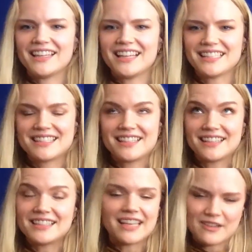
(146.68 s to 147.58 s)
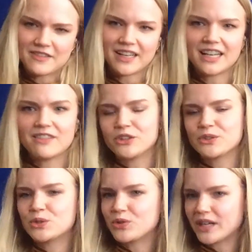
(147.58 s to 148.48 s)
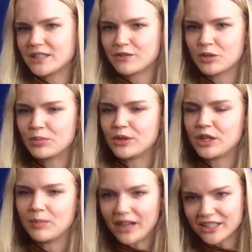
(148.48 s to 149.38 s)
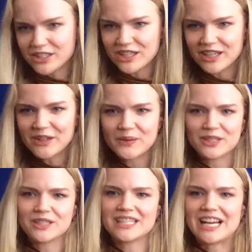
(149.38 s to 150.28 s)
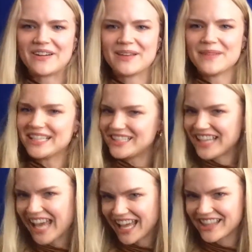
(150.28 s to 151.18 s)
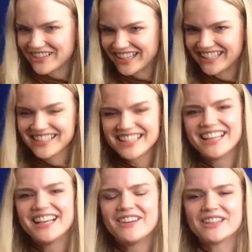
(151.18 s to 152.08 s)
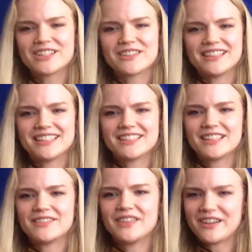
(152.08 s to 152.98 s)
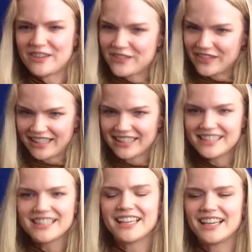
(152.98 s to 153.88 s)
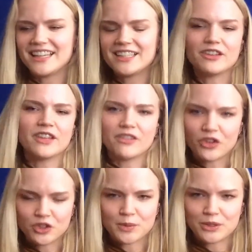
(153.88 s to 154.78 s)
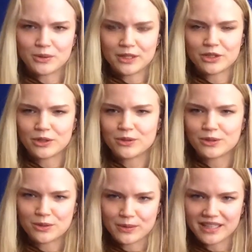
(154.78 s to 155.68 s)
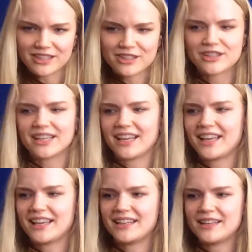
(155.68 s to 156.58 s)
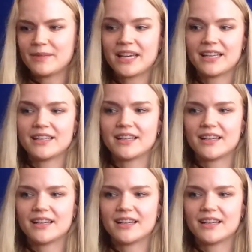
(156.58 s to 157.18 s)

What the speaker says: that's a ton of fun. I've also directed for Boogie Manja, which is how I met Catherine, which was very fun. And they've also been doing shows on Twitch. And my